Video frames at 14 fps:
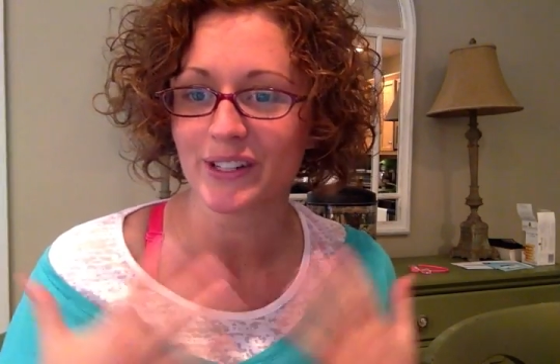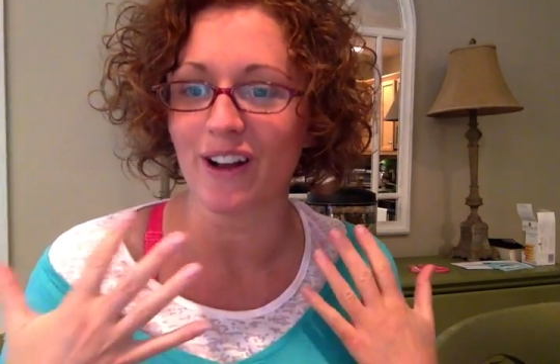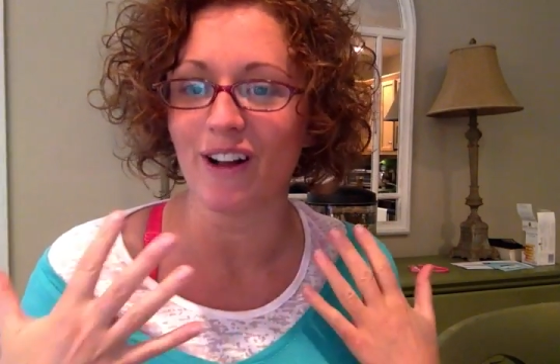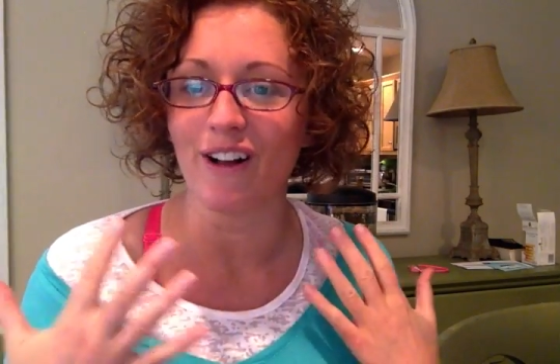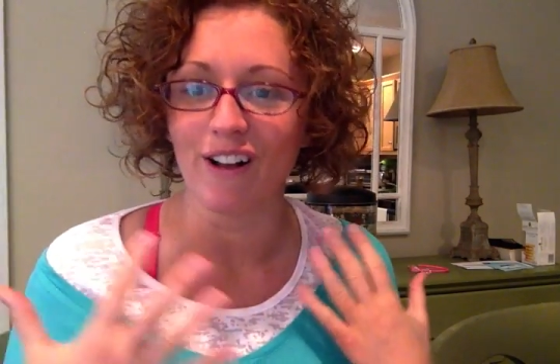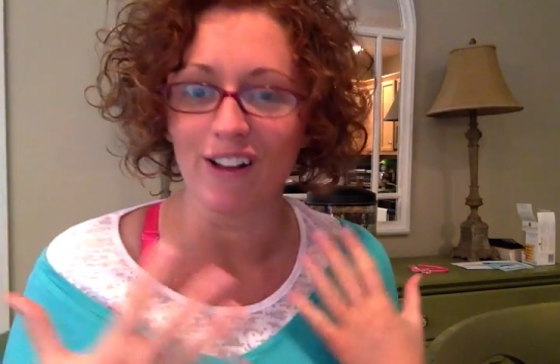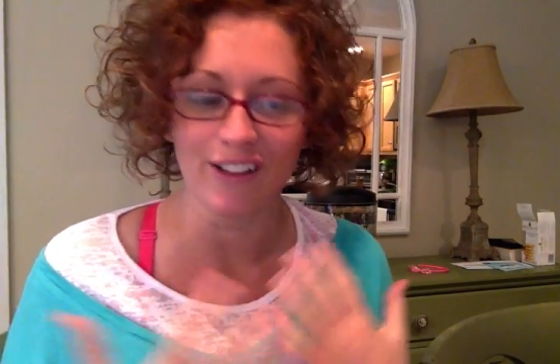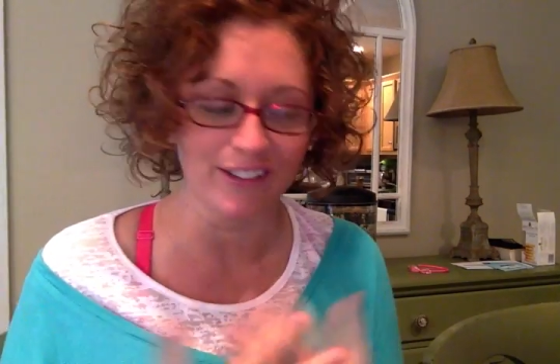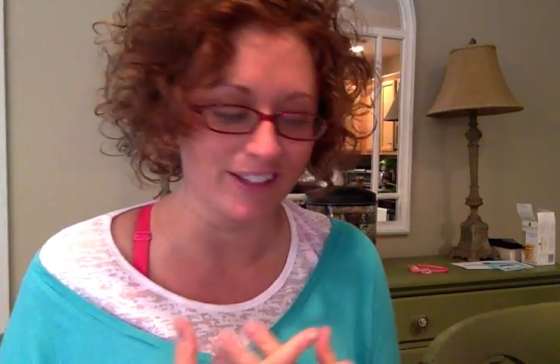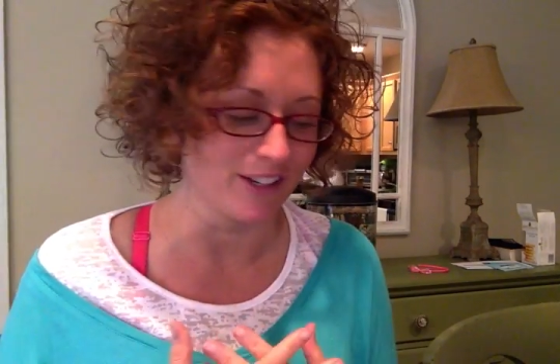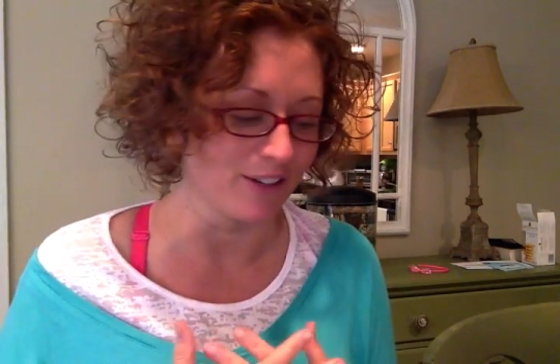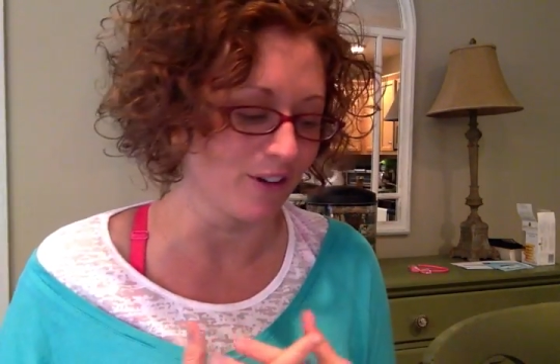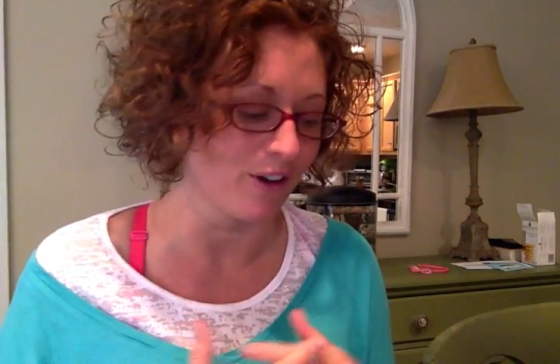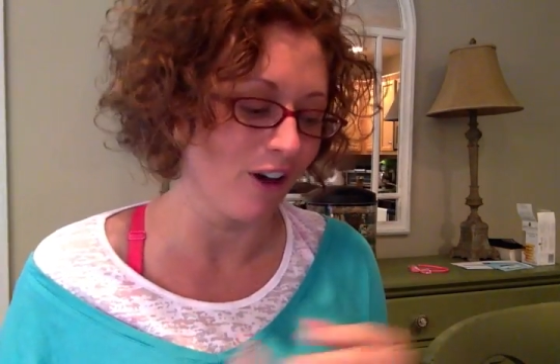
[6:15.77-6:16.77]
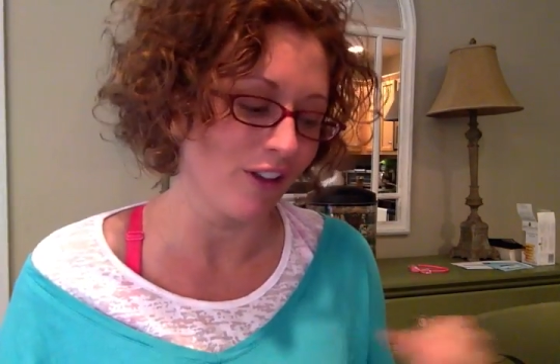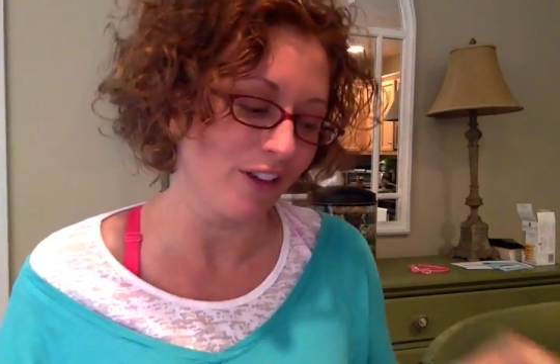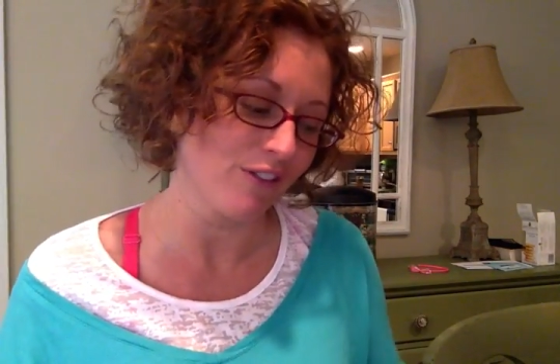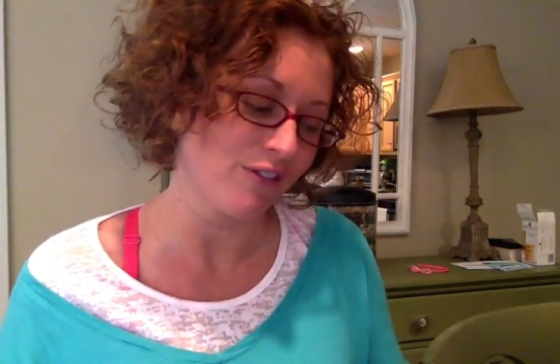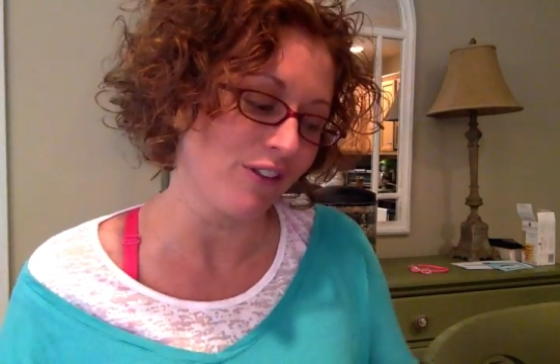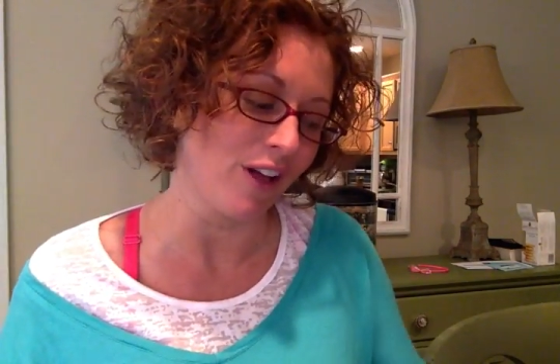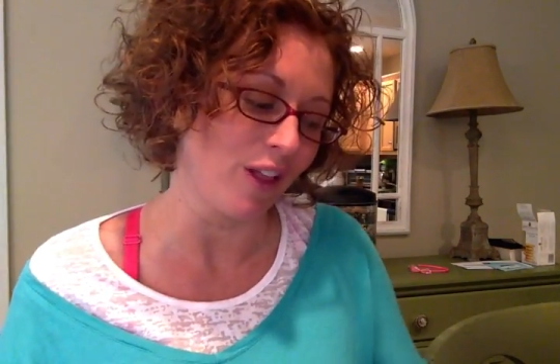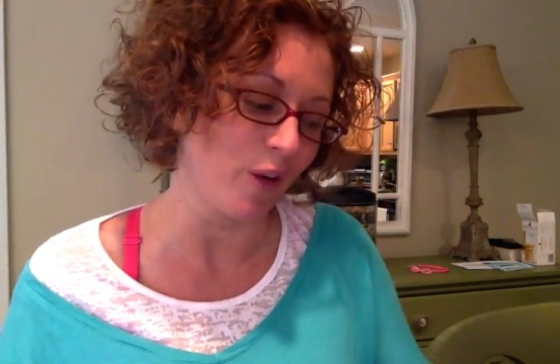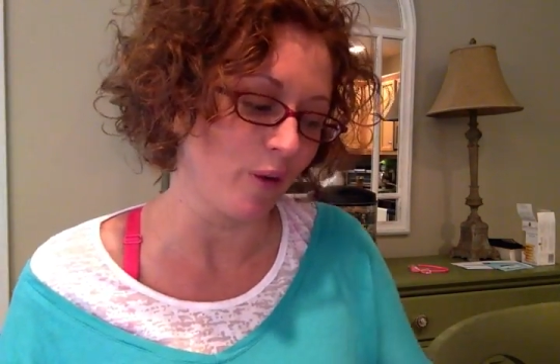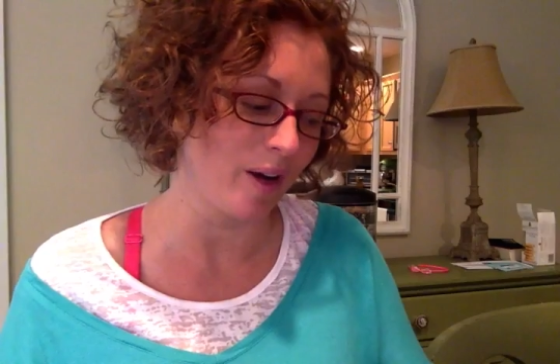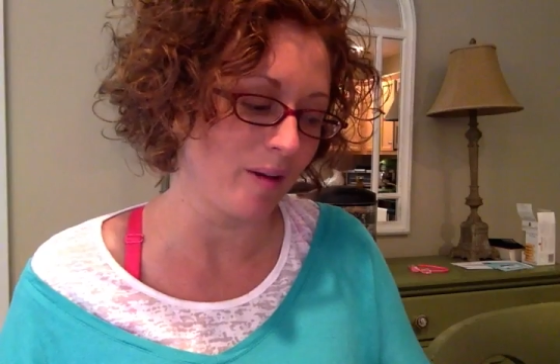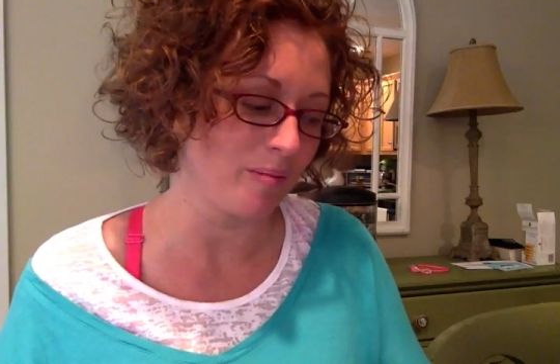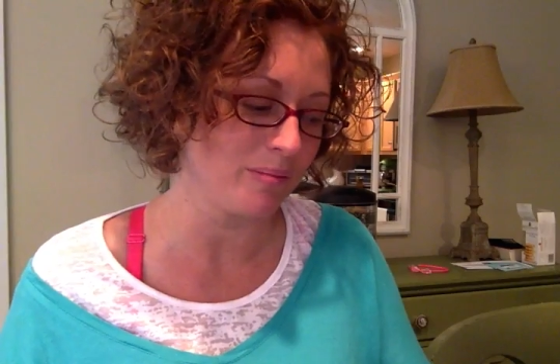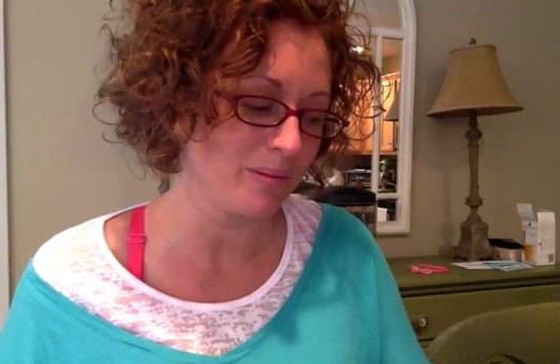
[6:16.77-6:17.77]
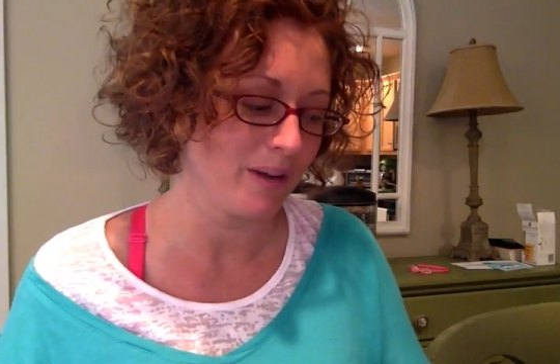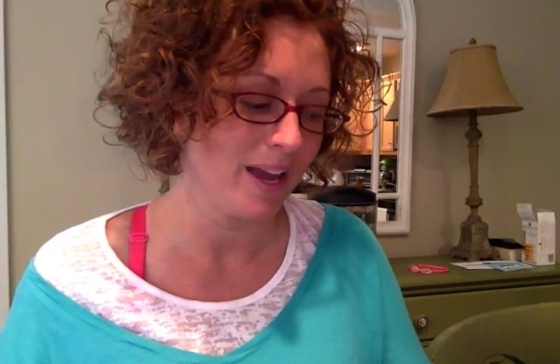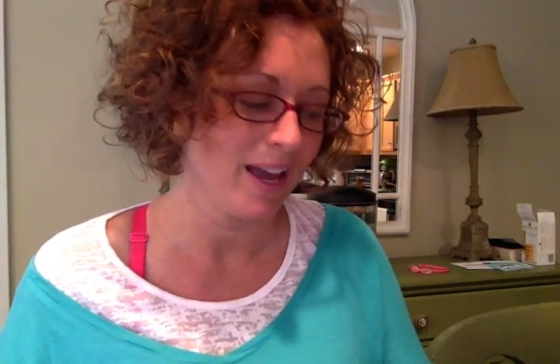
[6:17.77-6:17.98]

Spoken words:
call, all that follow-up,